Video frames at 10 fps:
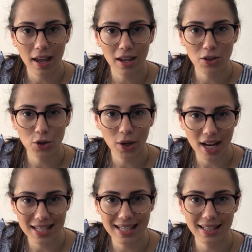and you
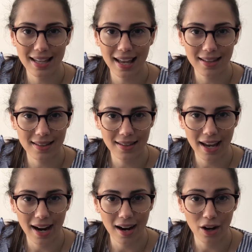can see that
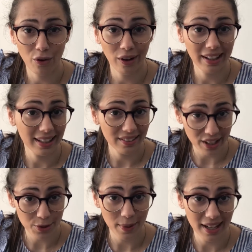they are really
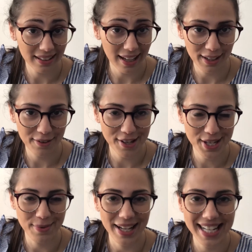transparent and
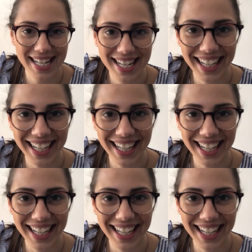invisible.